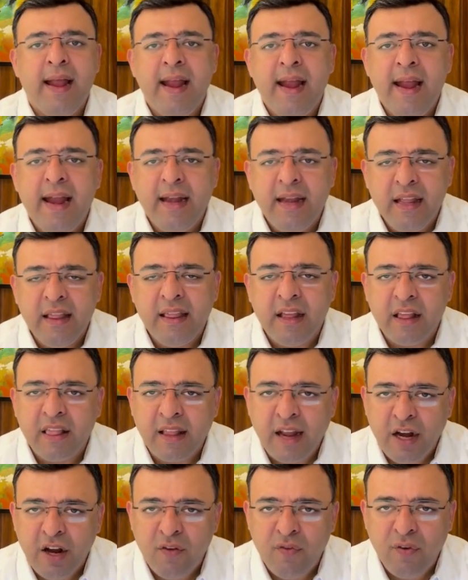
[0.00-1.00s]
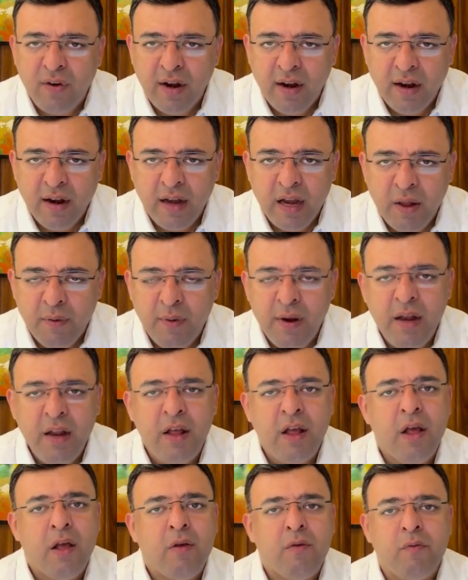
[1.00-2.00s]
86 kind of a level.
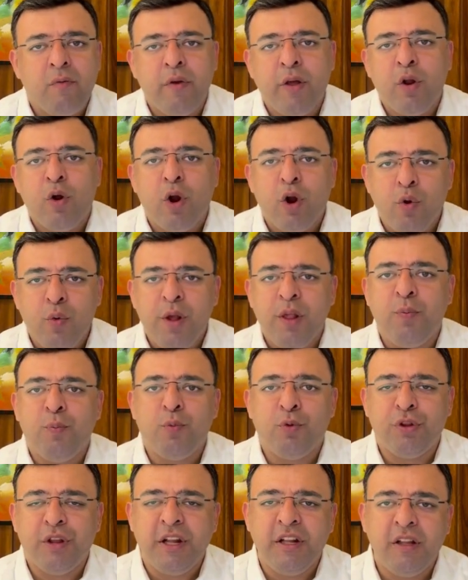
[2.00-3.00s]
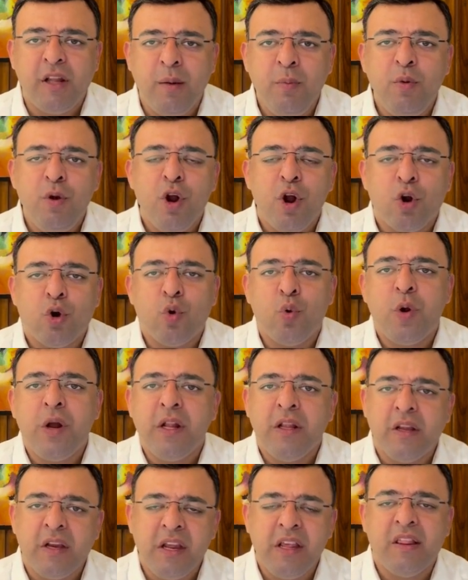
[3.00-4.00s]
We are always pushing them to
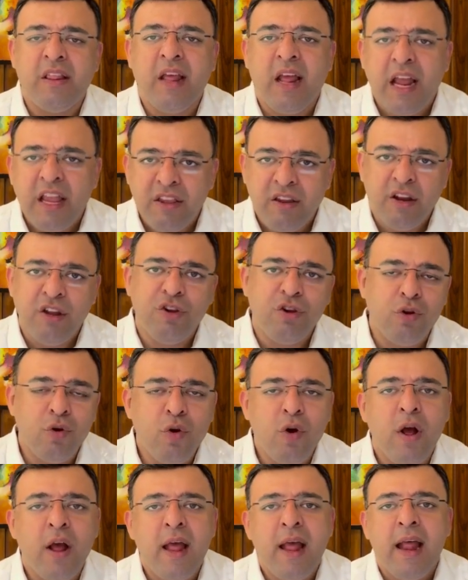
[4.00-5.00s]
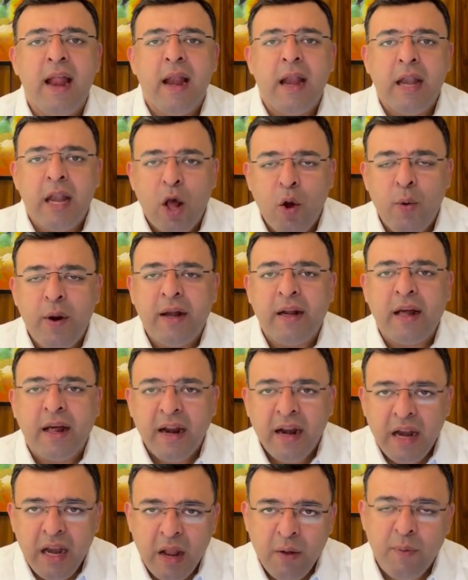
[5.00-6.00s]
increase the hedge ratio. Now at
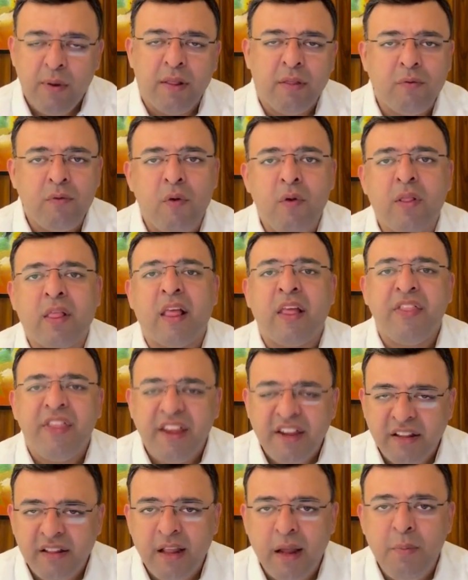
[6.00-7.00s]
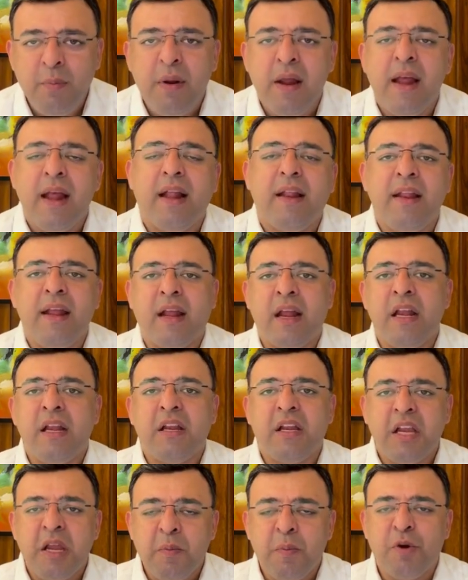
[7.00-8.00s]
current levels, we will suggest them they can
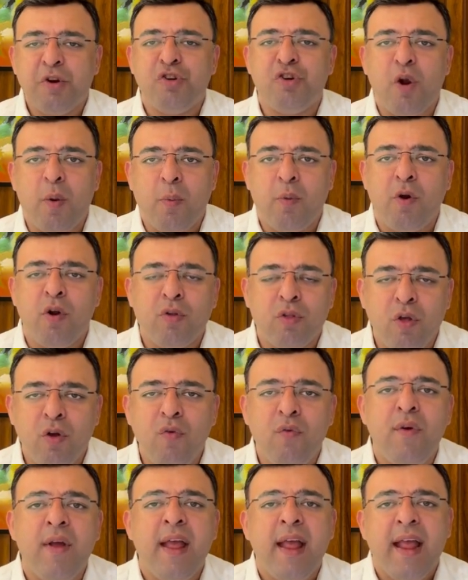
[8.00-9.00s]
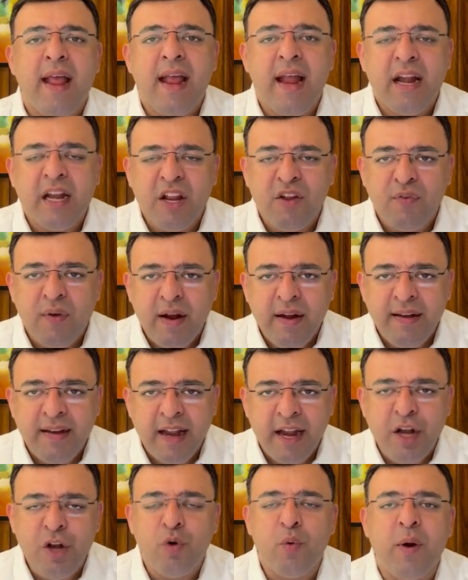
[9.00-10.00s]
keep a stop loss of
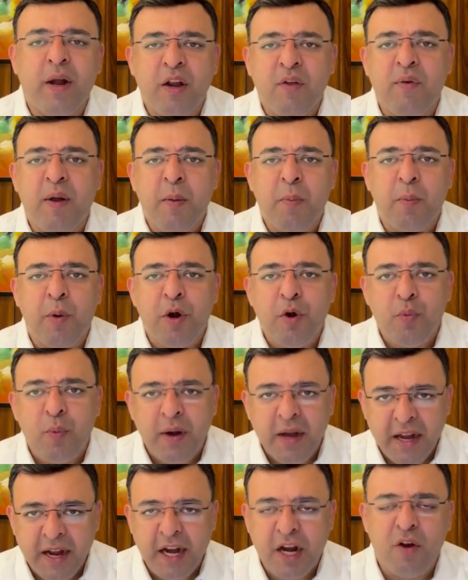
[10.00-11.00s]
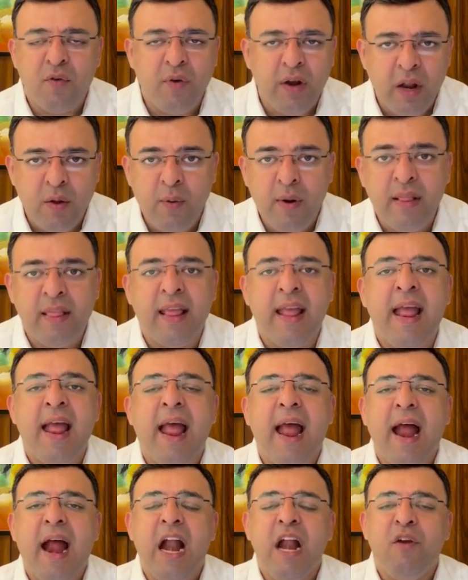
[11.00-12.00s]
85.10 to 85.20 kind of levels
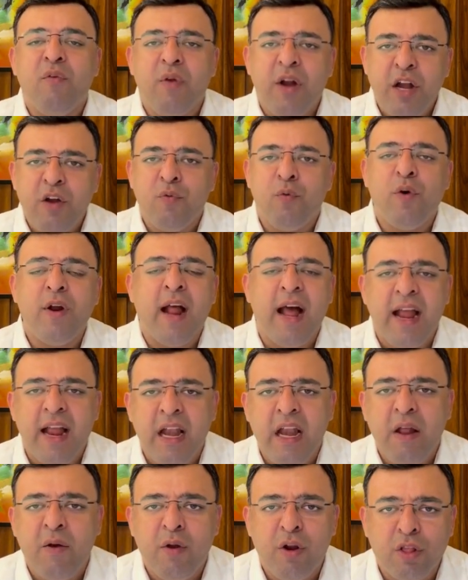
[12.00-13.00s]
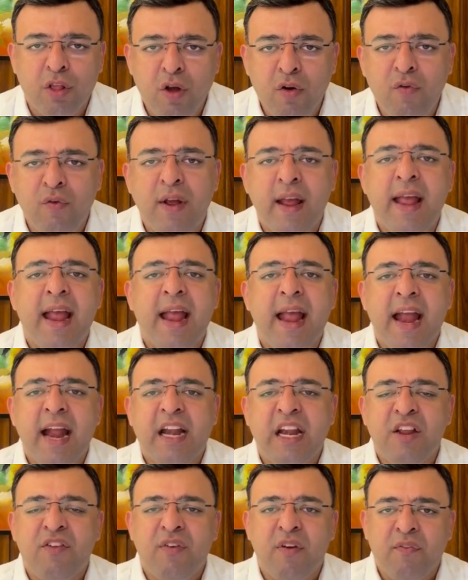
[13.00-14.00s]
and wait for higher levels of
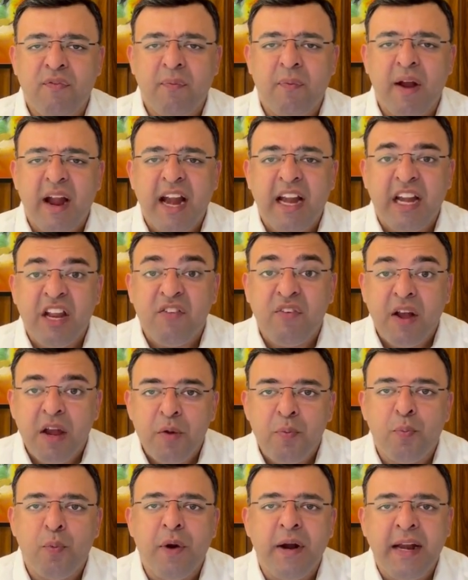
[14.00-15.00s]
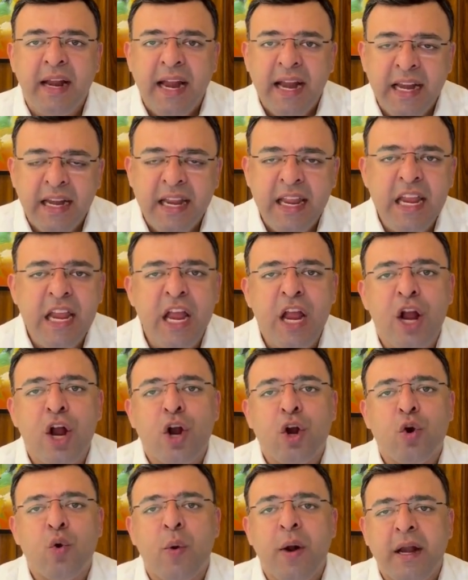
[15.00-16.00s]
85.80
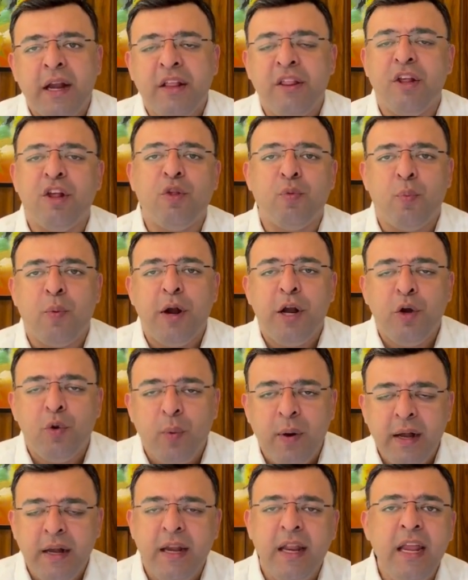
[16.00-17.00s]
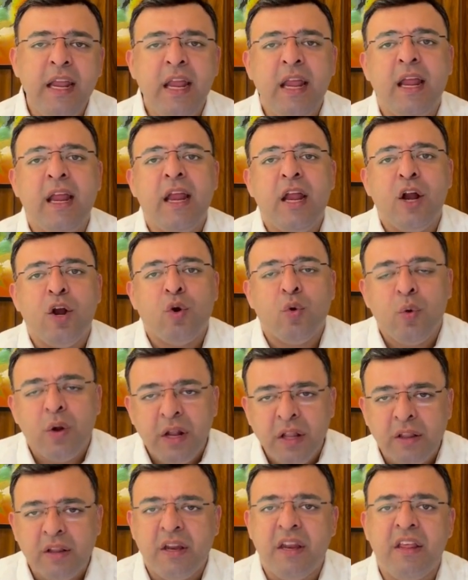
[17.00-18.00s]
to 86.20 to
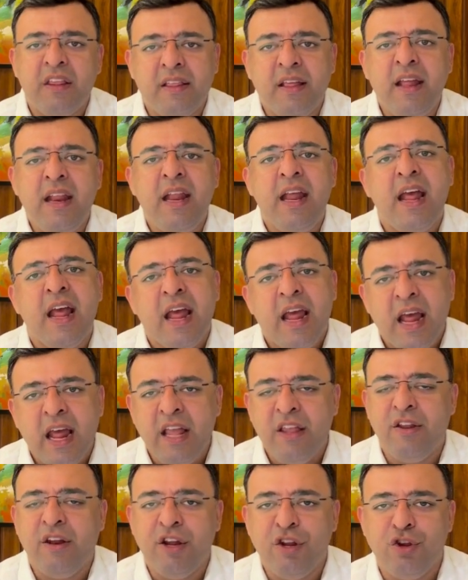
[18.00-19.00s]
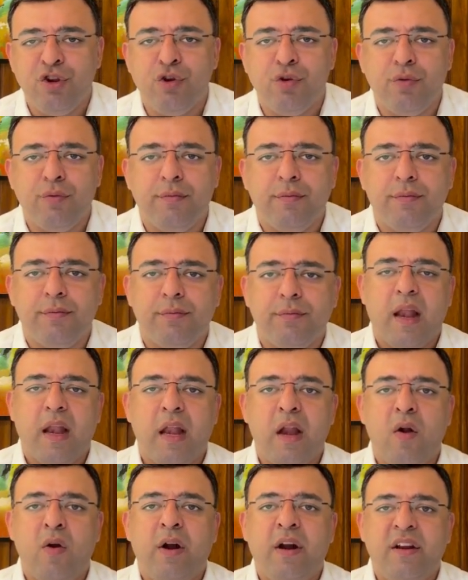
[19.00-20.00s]
increase their hedge ratio.
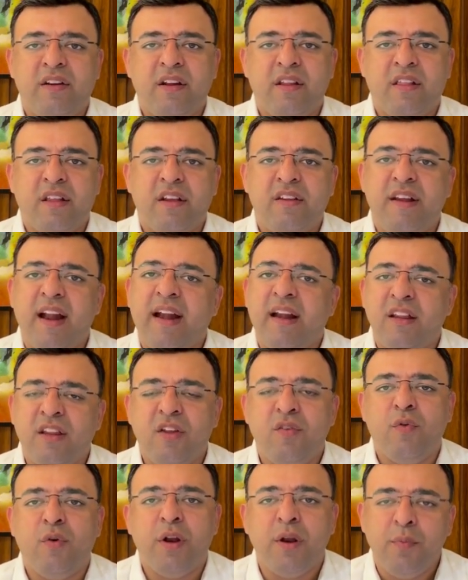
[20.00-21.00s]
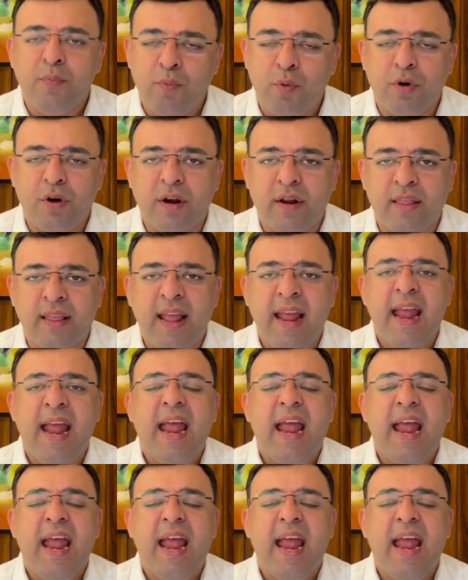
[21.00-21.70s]
Now let us discuss strategy for importers.